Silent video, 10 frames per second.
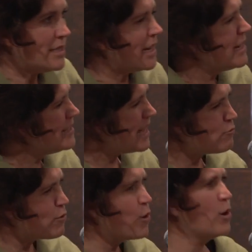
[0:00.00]
a second, is
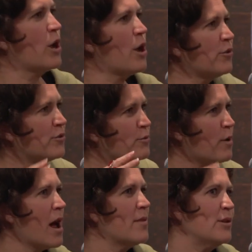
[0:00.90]
that roller coaster
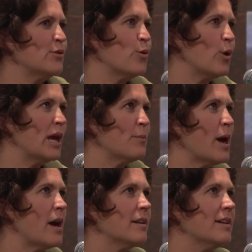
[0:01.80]
ride that you're talking
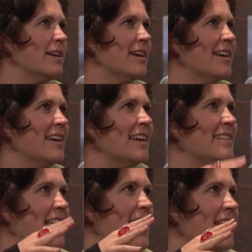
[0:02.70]
about,
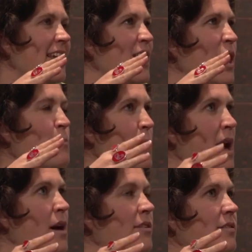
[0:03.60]
is that
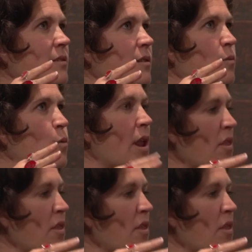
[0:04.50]
about what